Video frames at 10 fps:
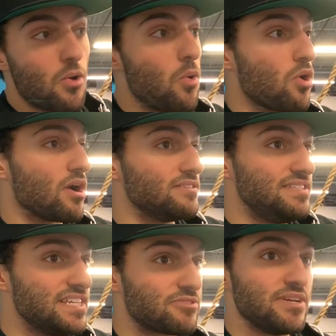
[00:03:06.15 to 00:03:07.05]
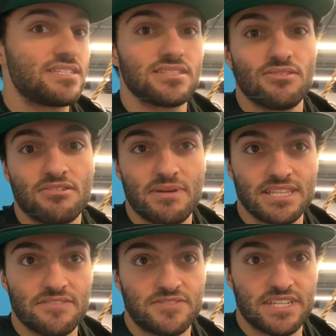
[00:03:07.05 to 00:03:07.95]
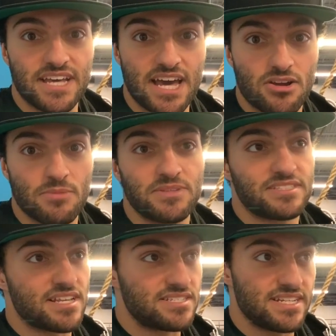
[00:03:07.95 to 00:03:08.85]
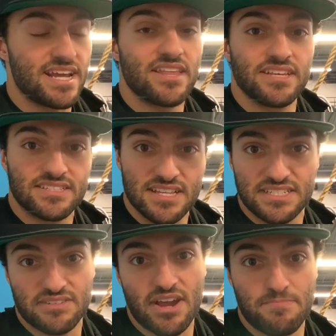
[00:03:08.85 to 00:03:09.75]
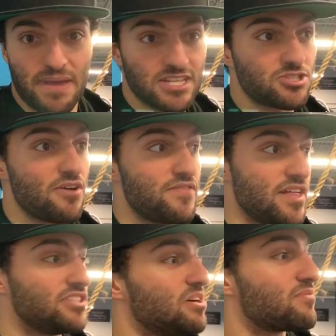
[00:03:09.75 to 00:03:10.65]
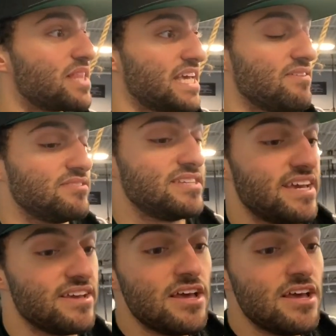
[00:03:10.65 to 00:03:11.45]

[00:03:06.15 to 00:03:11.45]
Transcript: or decrease the load on my lifting, kind of up the intensity, down the intensity, right? Based off of that jump for that given day.